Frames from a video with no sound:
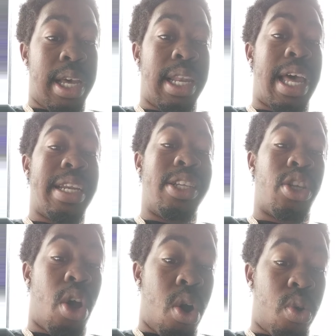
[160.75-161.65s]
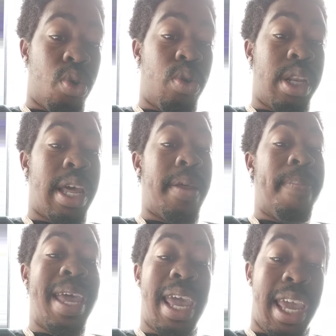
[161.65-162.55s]
a lot of sorrow, a lot
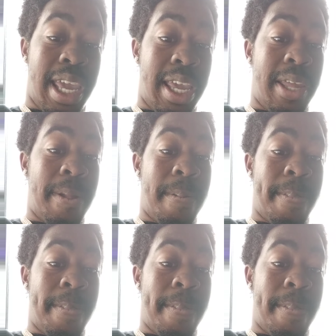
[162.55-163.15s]
of pain.